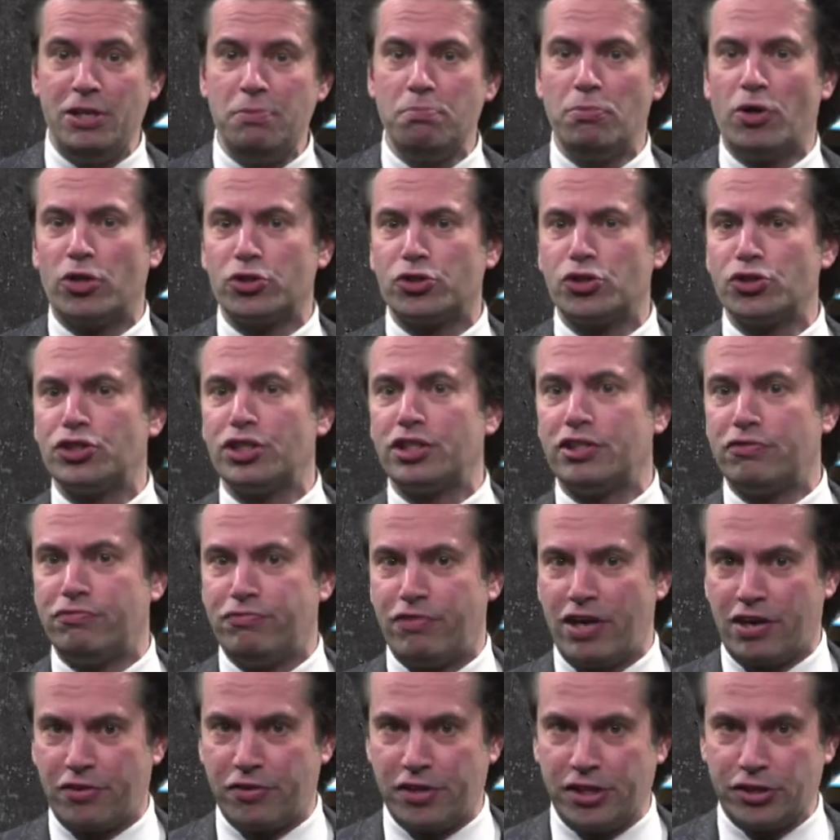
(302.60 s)
modules in the
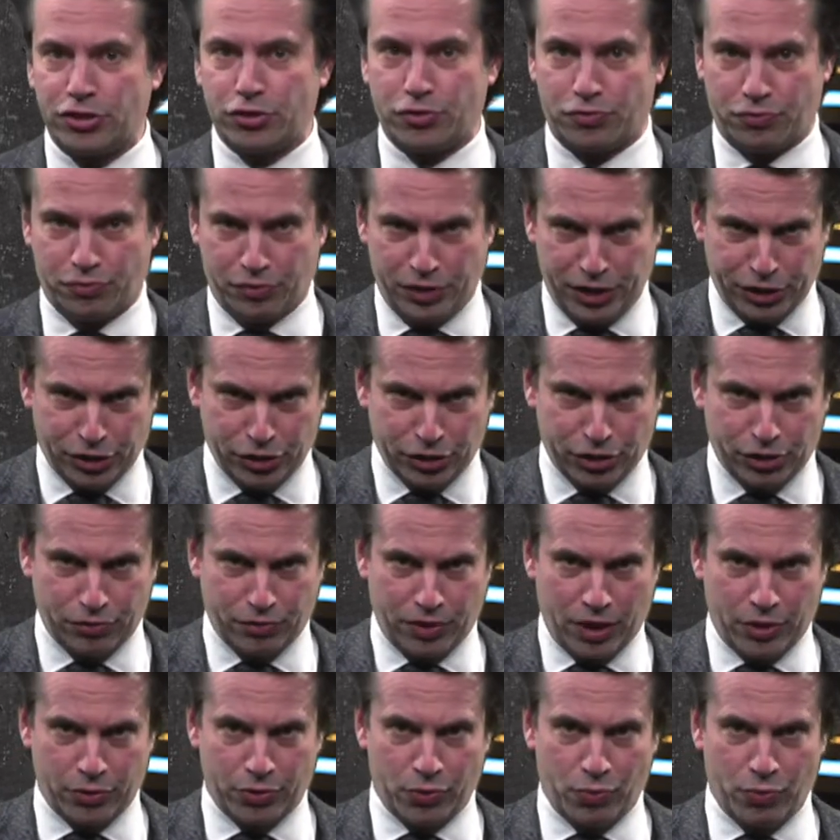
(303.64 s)
various regions
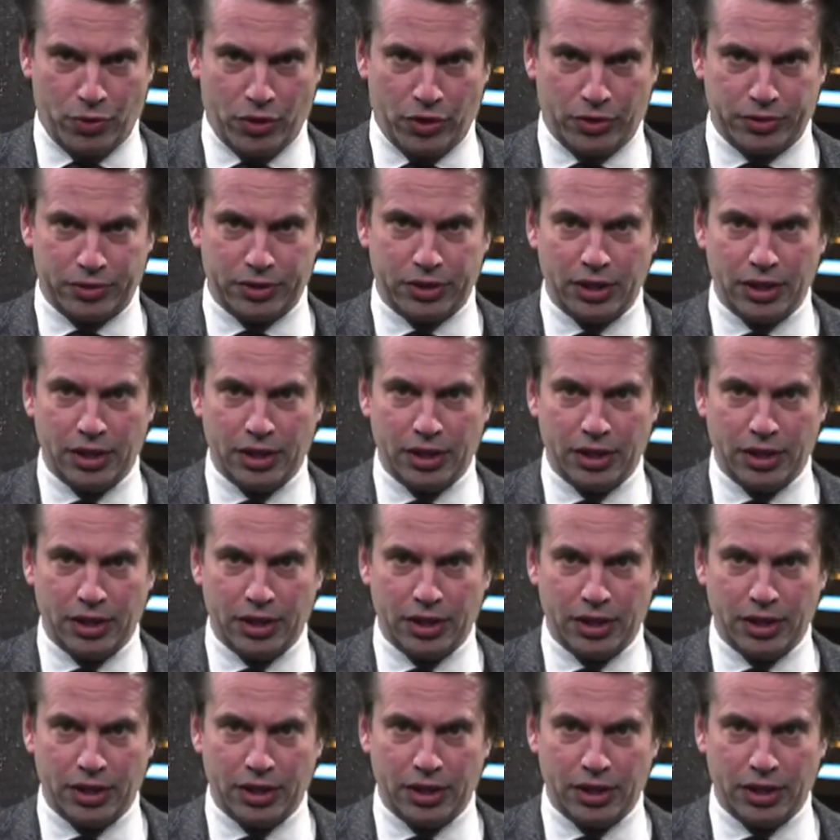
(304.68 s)
around the world.